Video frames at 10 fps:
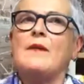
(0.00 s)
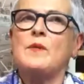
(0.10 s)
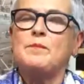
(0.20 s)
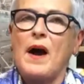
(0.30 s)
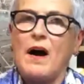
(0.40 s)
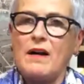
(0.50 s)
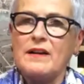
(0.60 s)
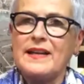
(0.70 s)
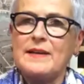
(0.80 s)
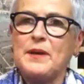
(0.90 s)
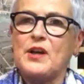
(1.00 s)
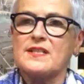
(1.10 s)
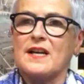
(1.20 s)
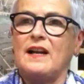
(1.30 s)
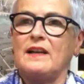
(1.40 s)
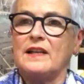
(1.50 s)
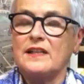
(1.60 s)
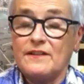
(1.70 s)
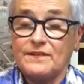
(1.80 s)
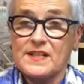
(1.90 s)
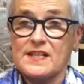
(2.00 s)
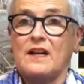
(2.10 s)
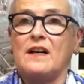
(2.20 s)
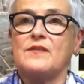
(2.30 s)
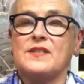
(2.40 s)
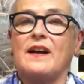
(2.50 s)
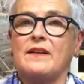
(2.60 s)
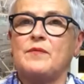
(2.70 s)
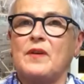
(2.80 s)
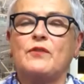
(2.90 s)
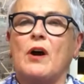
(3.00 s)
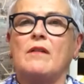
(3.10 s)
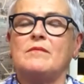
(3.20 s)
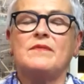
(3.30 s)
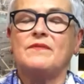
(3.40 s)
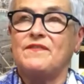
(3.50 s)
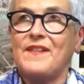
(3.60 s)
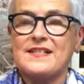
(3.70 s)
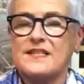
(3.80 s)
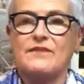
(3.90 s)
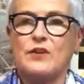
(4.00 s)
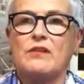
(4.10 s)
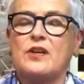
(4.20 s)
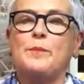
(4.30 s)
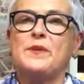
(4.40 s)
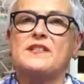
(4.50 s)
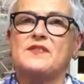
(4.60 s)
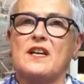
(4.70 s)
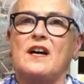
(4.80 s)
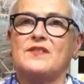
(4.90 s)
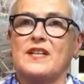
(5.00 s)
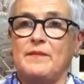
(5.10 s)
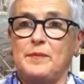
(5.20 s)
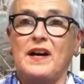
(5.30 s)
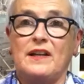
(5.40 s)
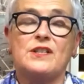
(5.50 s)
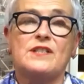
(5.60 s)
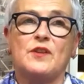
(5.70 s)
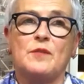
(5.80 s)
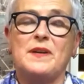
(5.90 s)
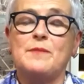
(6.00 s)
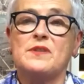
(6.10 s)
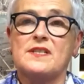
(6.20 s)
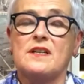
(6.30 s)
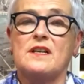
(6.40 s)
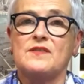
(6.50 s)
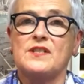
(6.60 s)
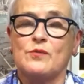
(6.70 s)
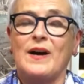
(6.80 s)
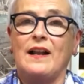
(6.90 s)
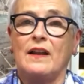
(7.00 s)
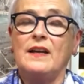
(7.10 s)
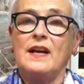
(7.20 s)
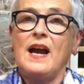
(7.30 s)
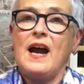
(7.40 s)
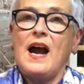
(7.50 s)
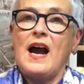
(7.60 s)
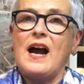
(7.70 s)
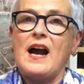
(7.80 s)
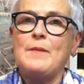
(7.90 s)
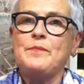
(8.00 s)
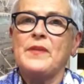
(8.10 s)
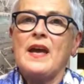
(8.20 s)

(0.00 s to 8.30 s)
Partly because I love scarves. I've got cupboards of scarves, and I buy a lot of other people's scarves as well. And